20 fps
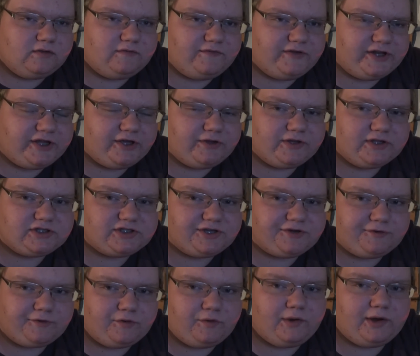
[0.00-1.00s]
video that's
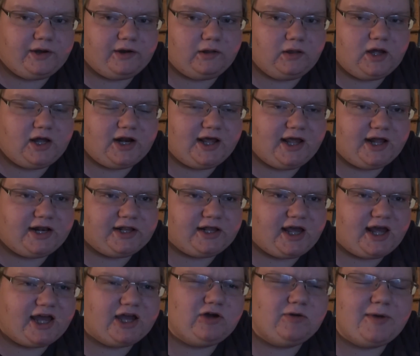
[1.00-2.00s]
gonna require a lot of editing.
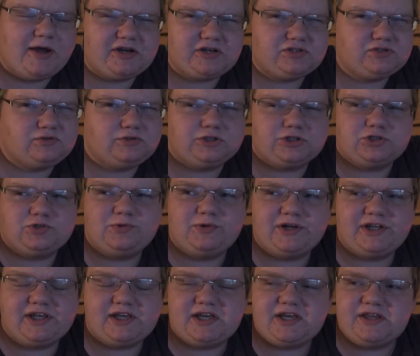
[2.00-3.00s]
I go back to school on the
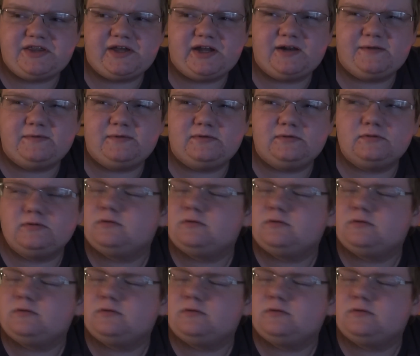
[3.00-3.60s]
28th. I gotta be